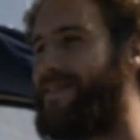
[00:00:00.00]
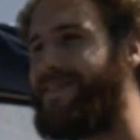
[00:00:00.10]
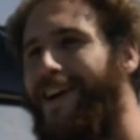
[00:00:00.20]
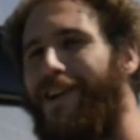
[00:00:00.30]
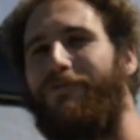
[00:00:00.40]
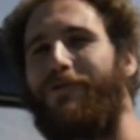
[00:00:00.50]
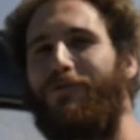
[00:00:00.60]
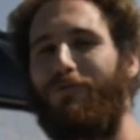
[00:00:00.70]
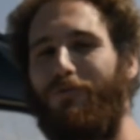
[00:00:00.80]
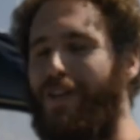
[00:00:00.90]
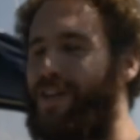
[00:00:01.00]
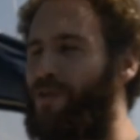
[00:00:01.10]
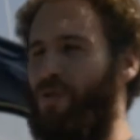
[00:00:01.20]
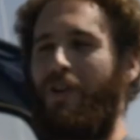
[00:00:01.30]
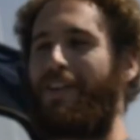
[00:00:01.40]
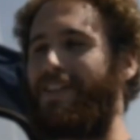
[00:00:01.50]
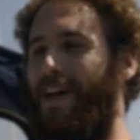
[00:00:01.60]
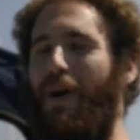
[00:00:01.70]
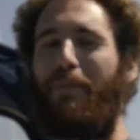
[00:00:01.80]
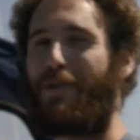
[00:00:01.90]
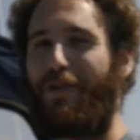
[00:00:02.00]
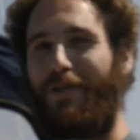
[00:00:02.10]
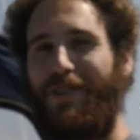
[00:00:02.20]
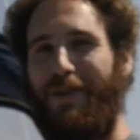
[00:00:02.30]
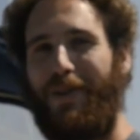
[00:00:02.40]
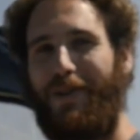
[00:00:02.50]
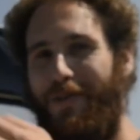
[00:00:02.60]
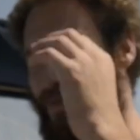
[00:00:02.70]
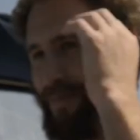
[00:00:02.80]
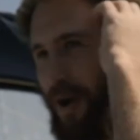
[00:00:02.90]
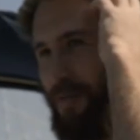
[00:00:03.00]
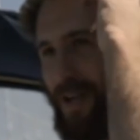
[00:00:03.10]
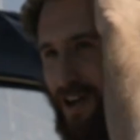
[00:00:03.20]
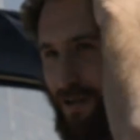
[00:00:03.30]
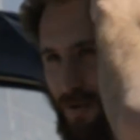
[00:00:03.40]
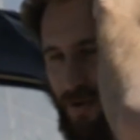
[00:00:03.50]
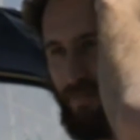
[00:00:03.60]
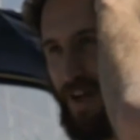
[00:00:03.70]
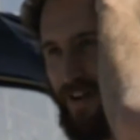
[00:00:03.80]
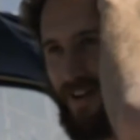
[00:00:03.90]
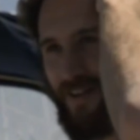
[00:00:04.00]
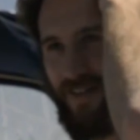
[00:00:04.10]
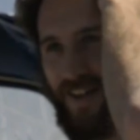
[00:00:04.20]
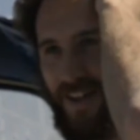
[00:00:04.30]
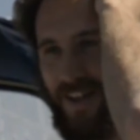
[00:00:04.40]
none of it really worked. I'm sure there's somebody who could probably come up with a better